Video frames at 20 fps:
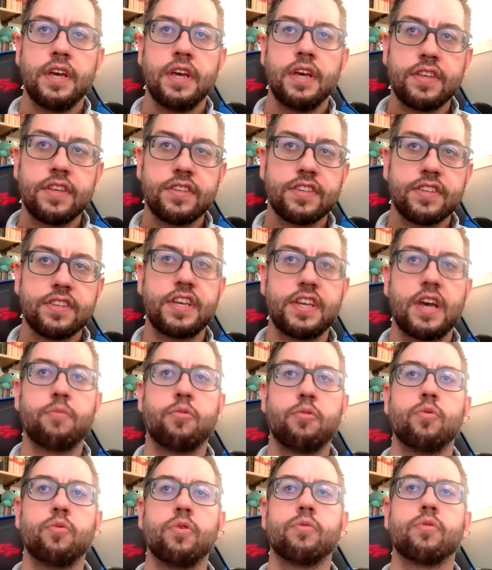In this
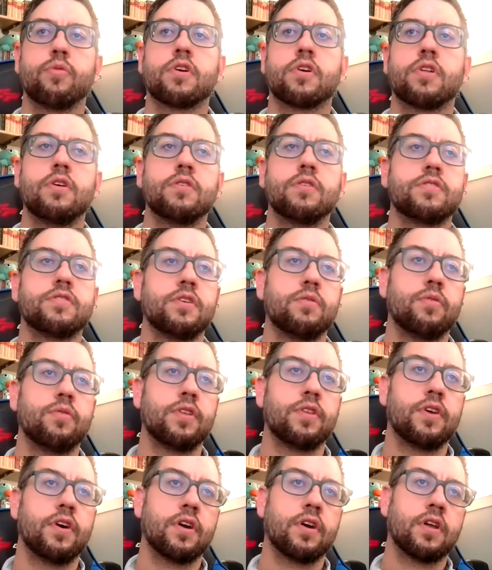example, we work closely
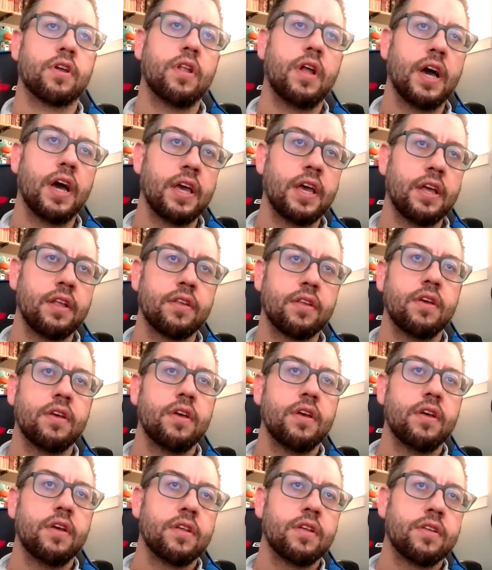with our clients,
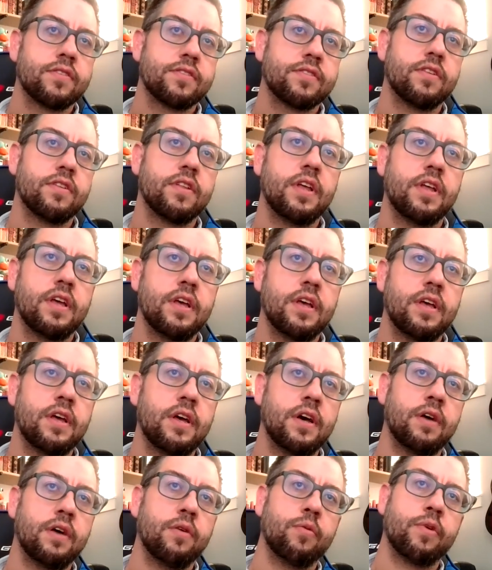
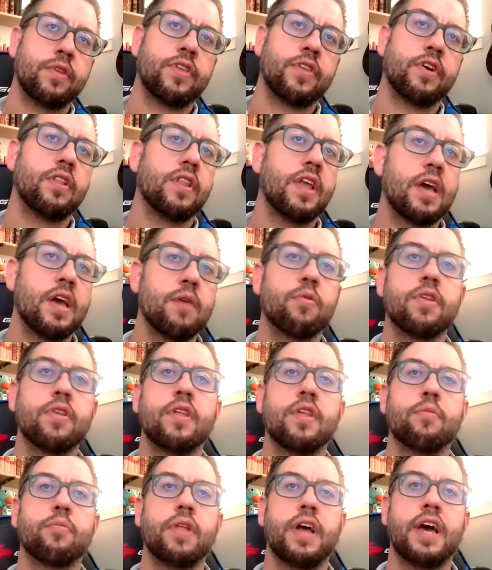with their labor
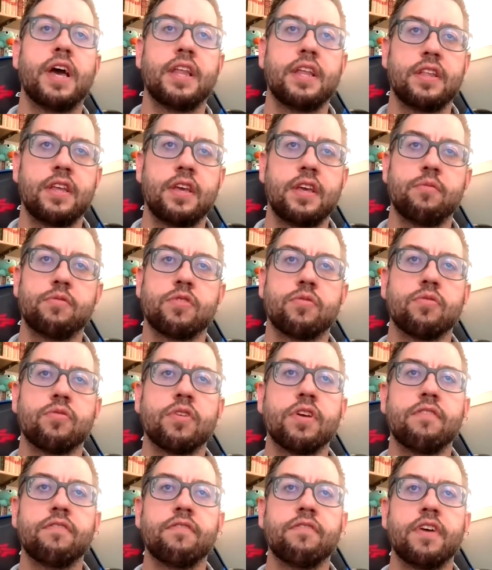and their planning teams to
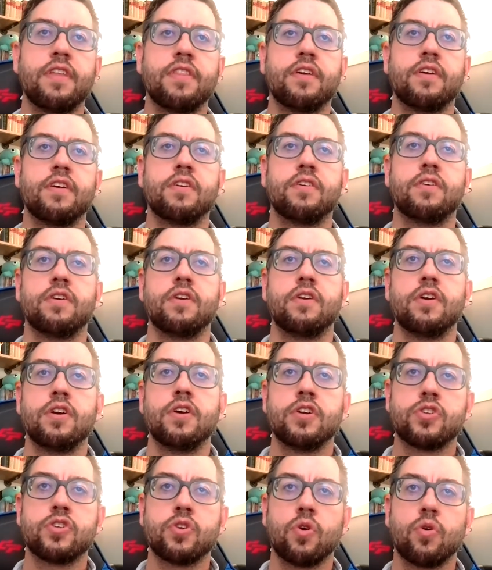reinvent their
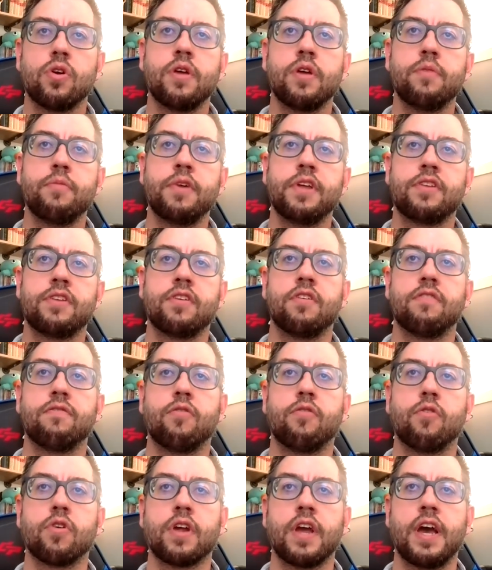short and
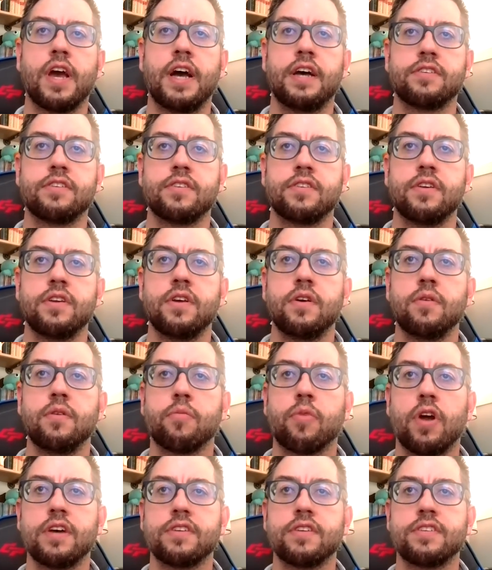midterm forecasts,
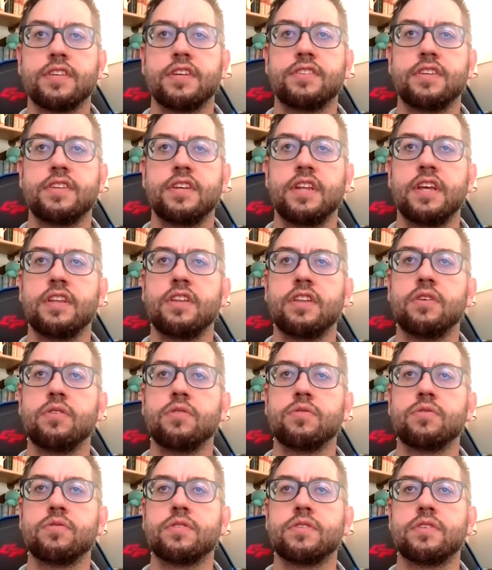processing and
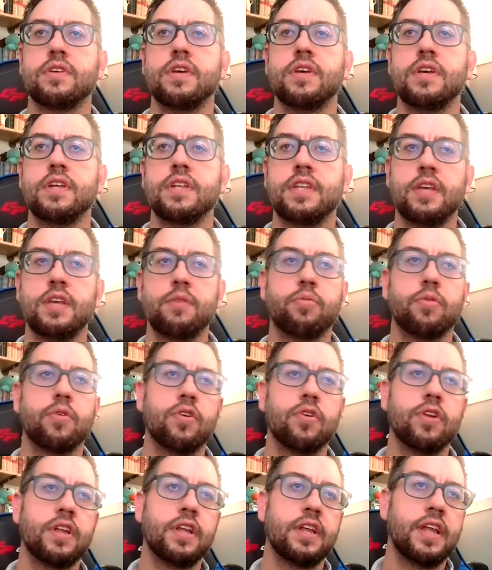use deep
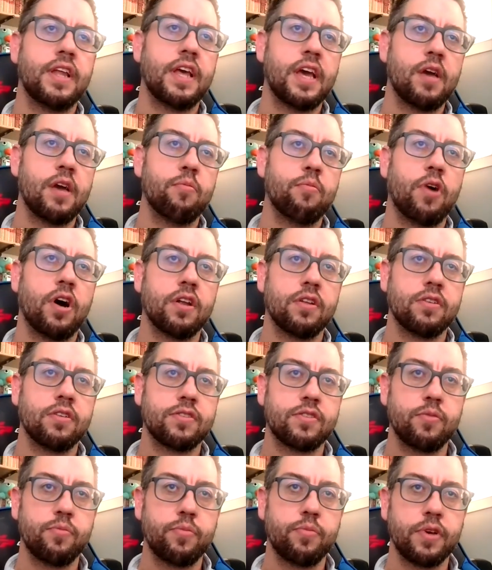learning and AI
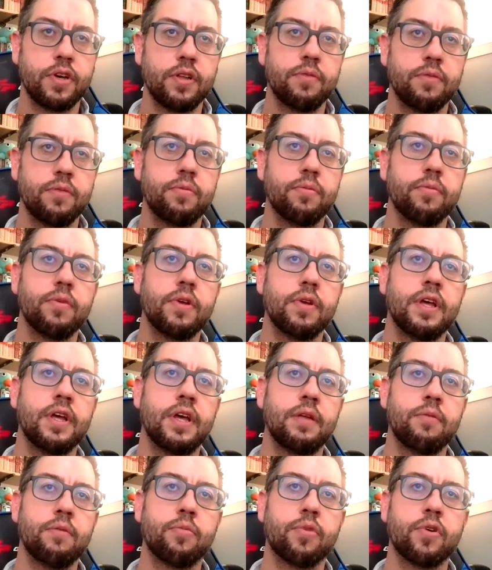models to build
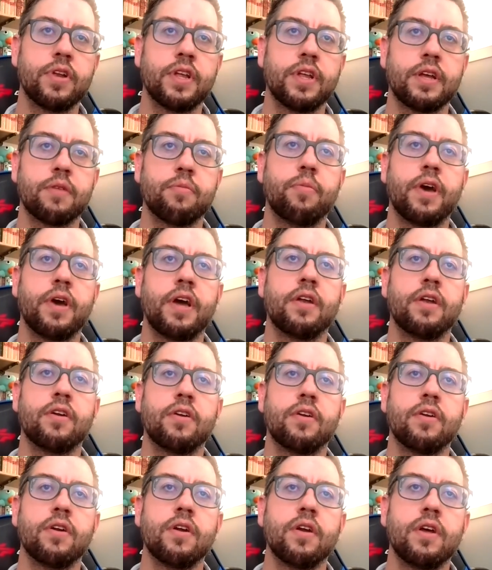and predict
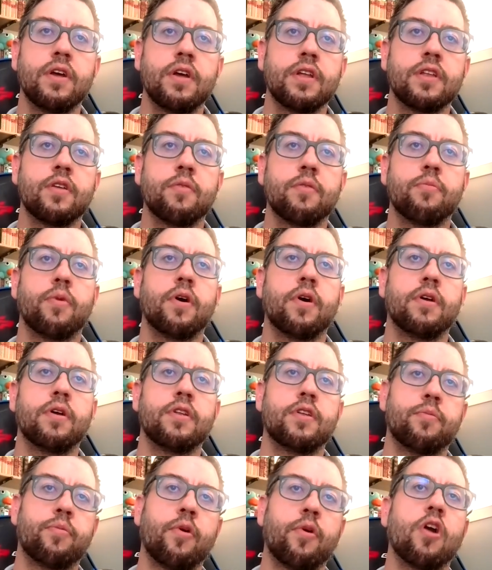better
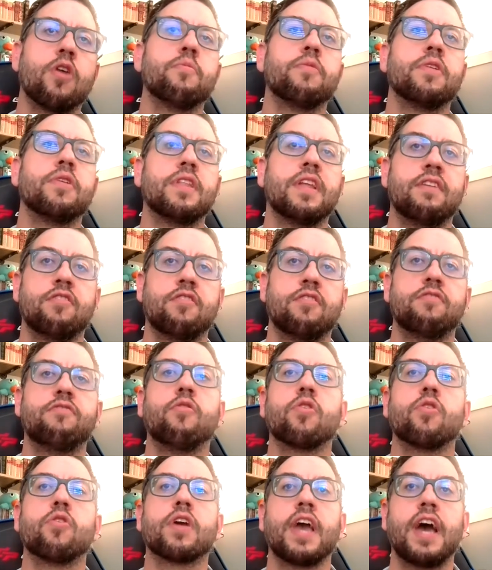department level
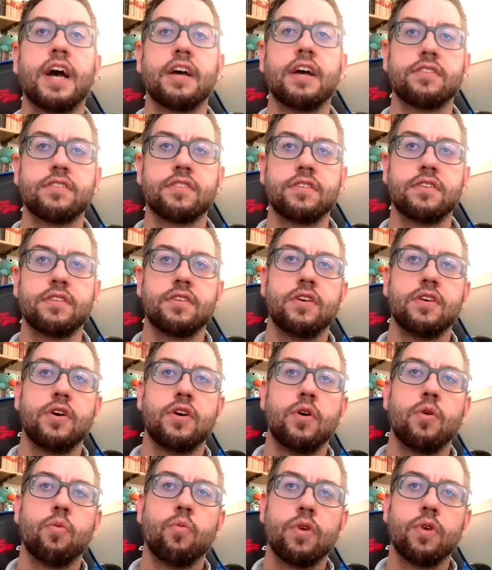forecasts.
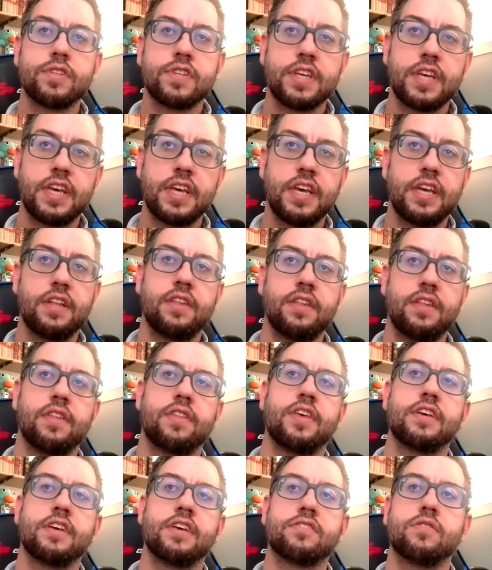Once again,
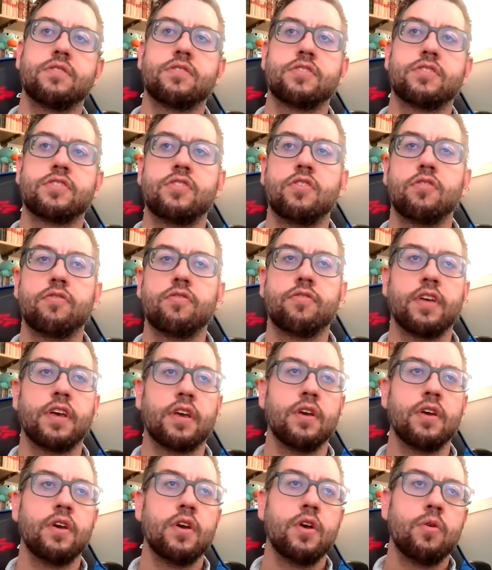thanks to
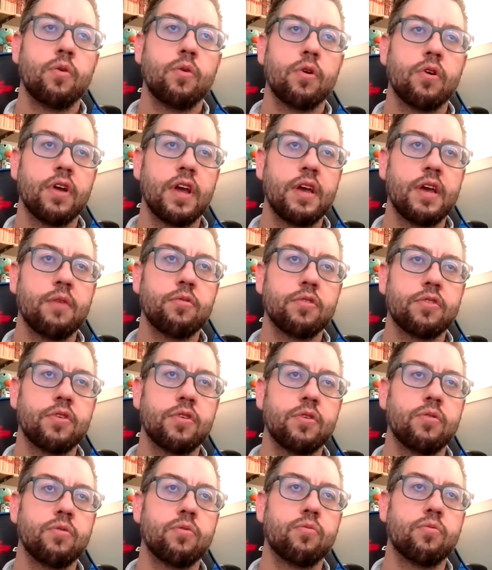Snowflake, we were able
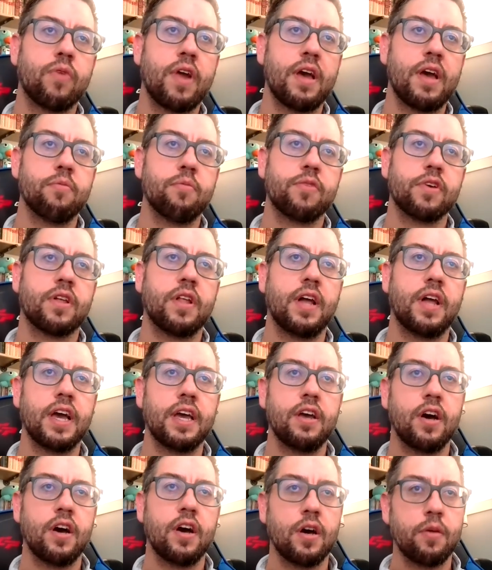to ramp the
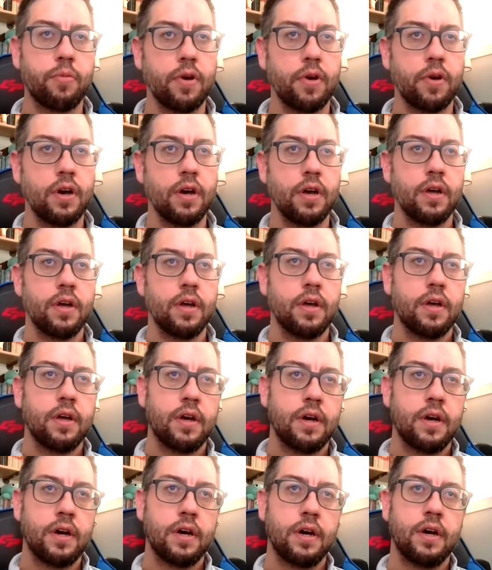client up
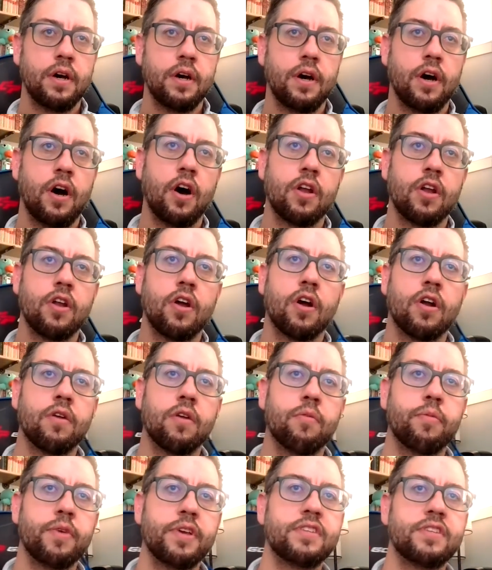on
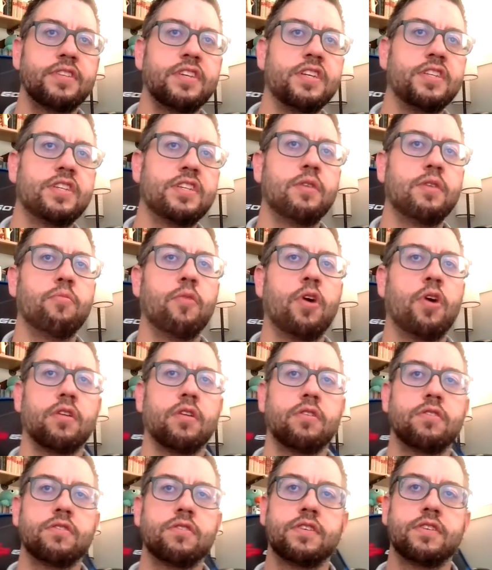our BCG
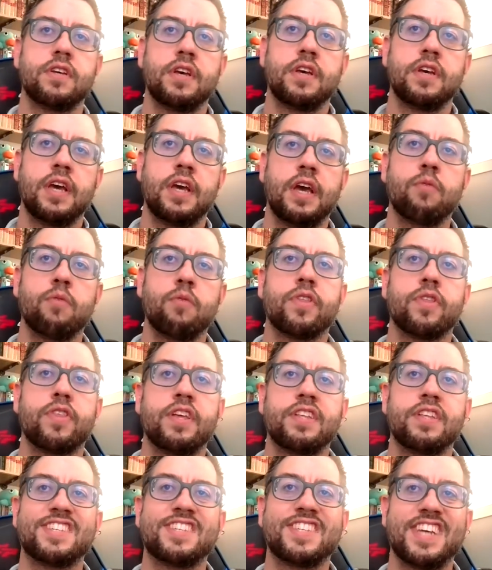models, and
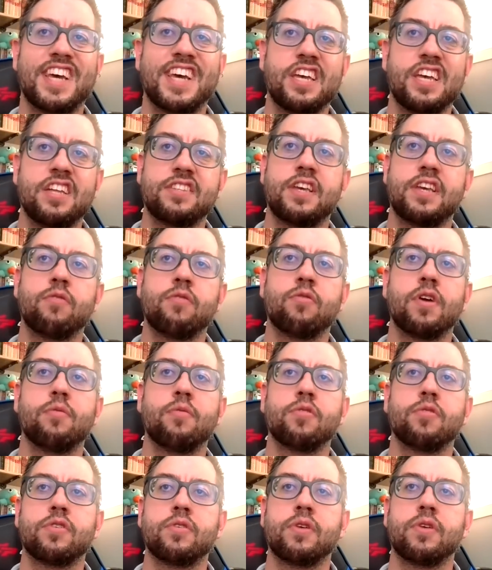within seconds they were
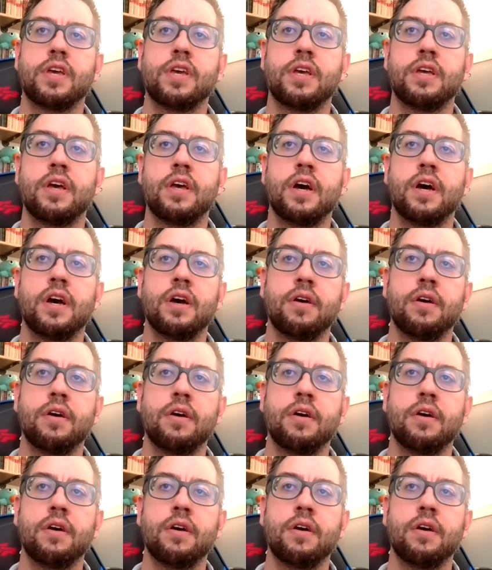able to get